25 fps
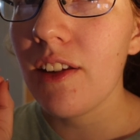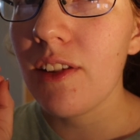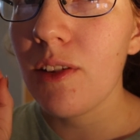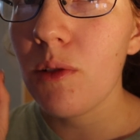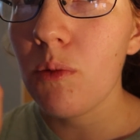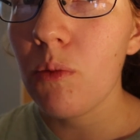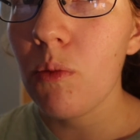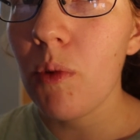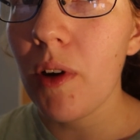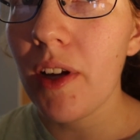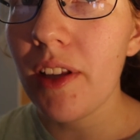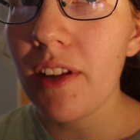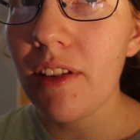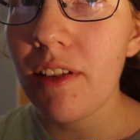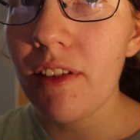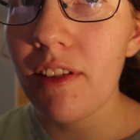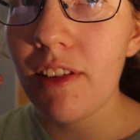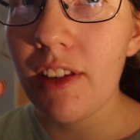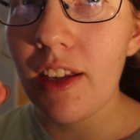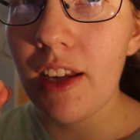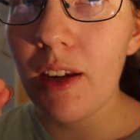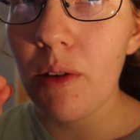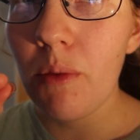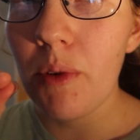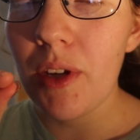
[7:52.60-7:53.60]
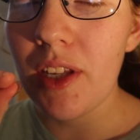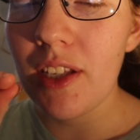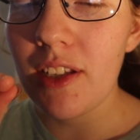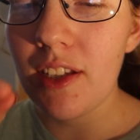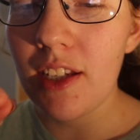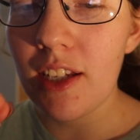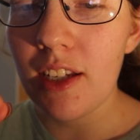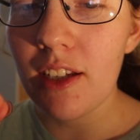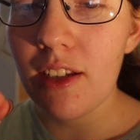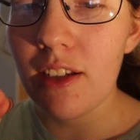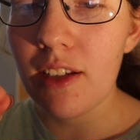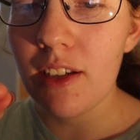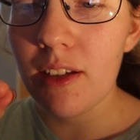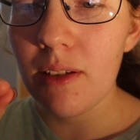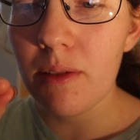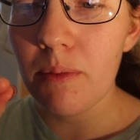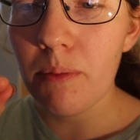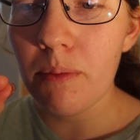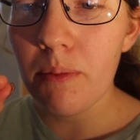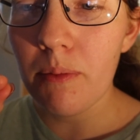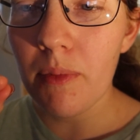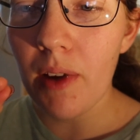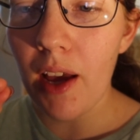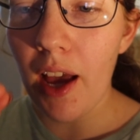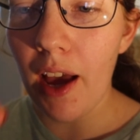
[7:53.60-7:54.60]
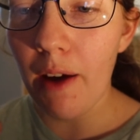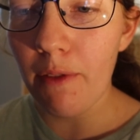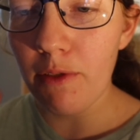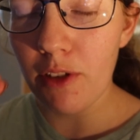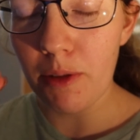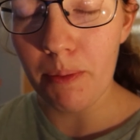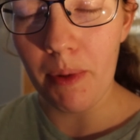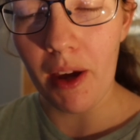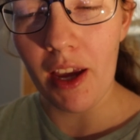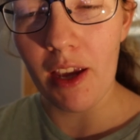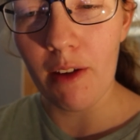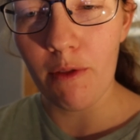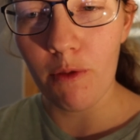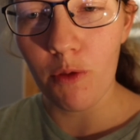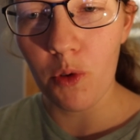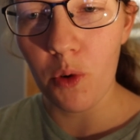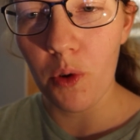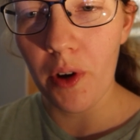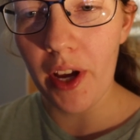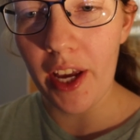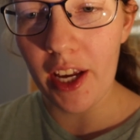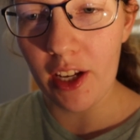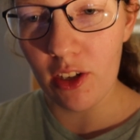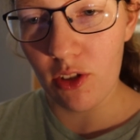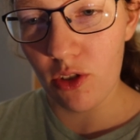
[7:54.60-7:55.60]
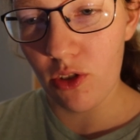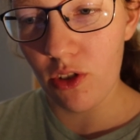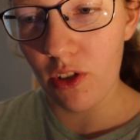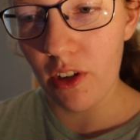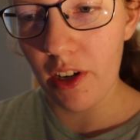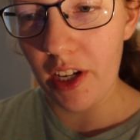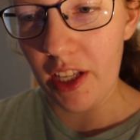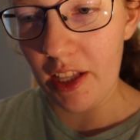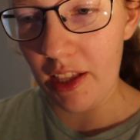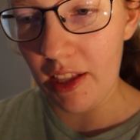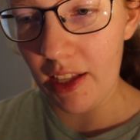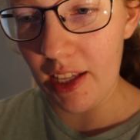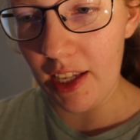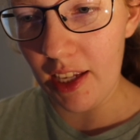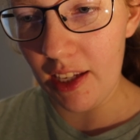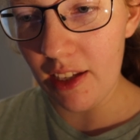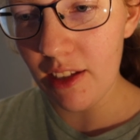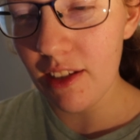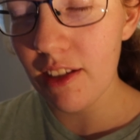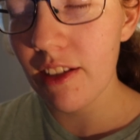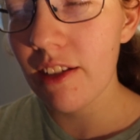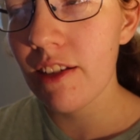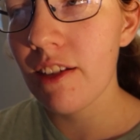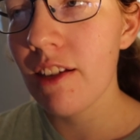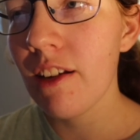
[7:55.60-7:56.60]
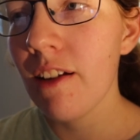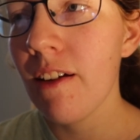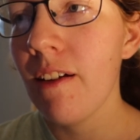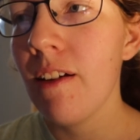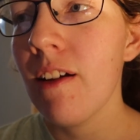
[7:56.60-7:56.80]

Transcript: one thing we did have to pay for extra in this